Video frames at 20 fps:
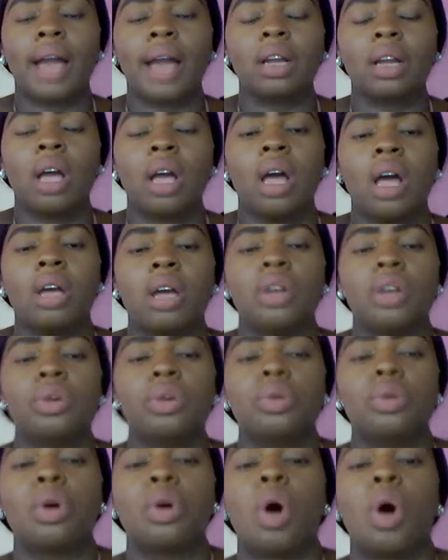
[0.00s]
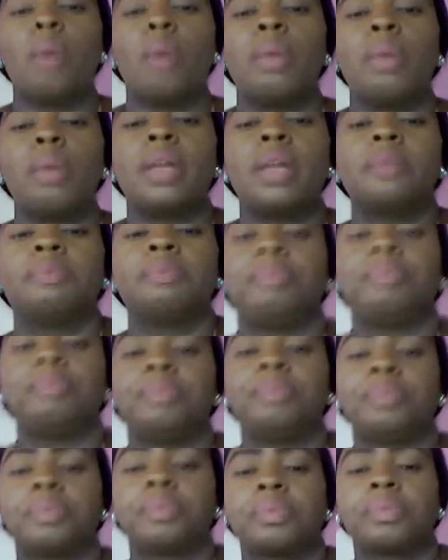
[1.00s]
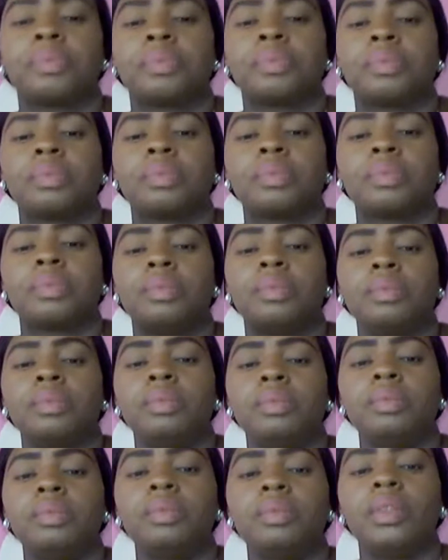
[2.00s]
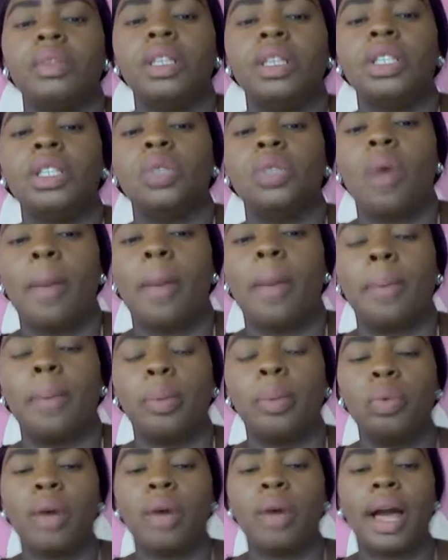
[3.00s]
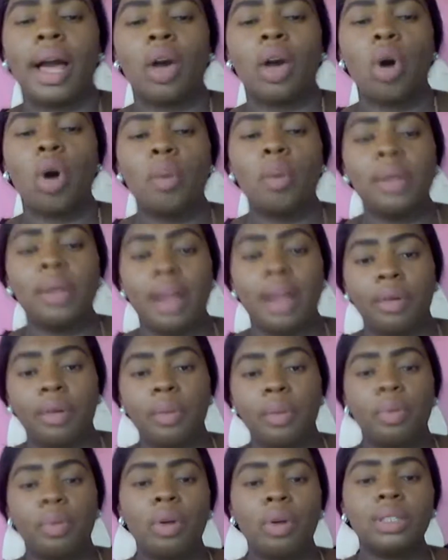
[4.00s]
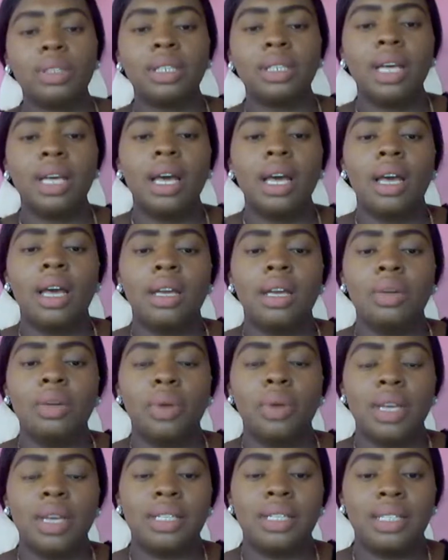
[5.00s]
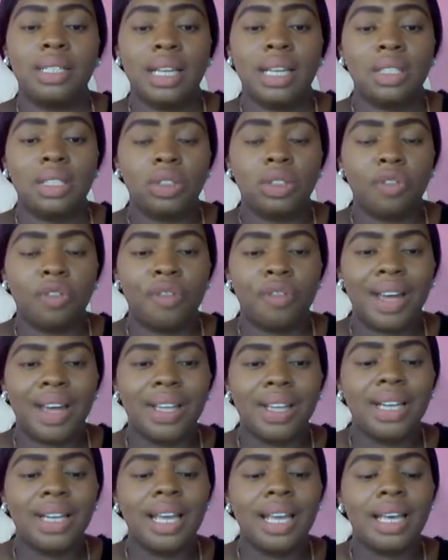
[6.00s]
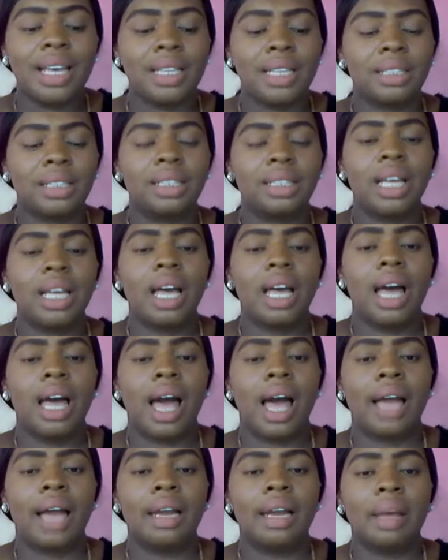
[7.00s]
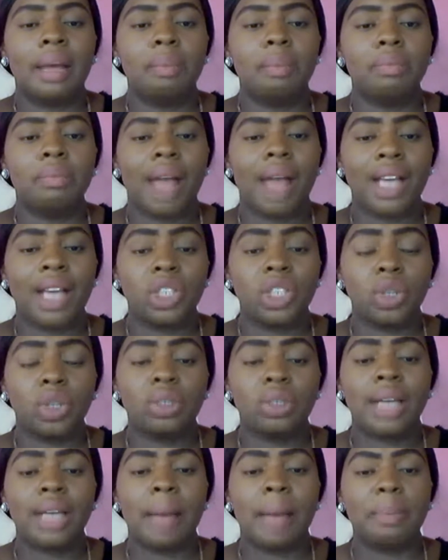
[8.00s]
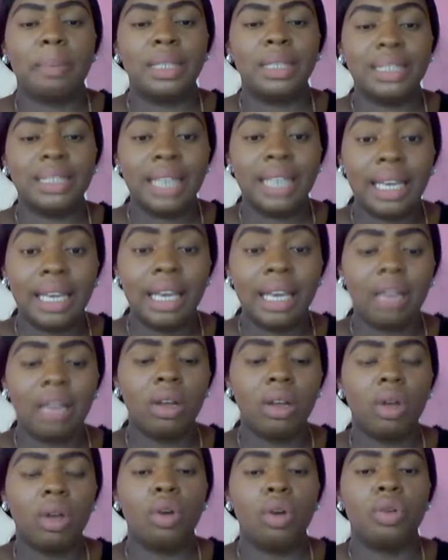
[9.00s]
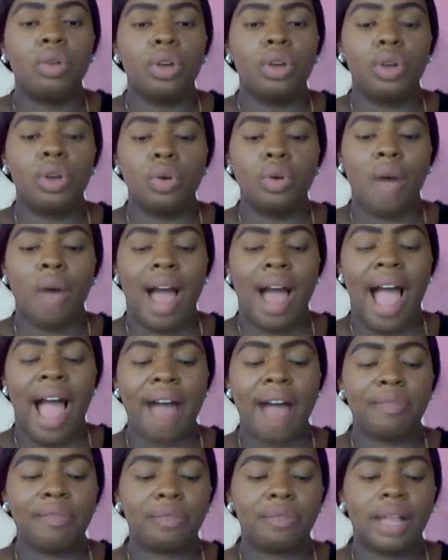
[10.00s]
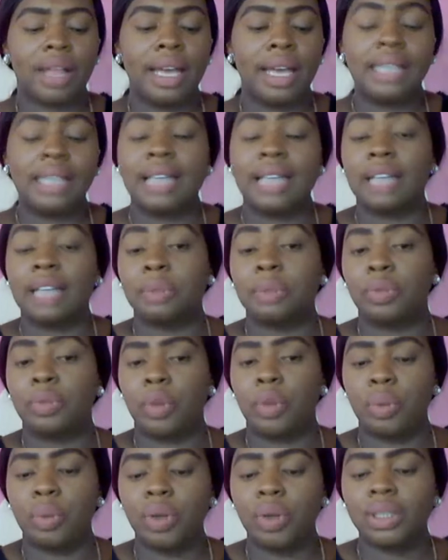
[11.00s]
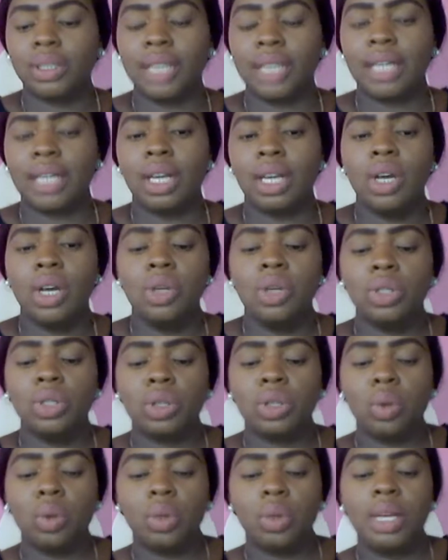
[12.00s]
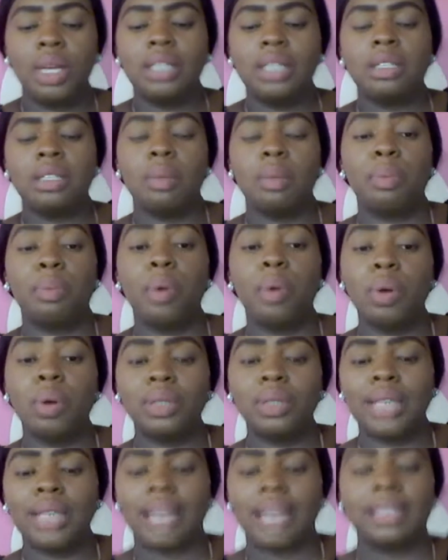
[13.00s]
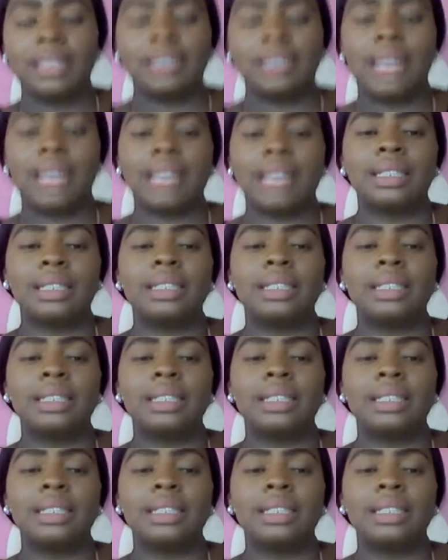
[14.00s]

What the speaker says: can, come in. This is where people can come in and report, incidents of violence, and action can be taken, after it has been reported. So it is important that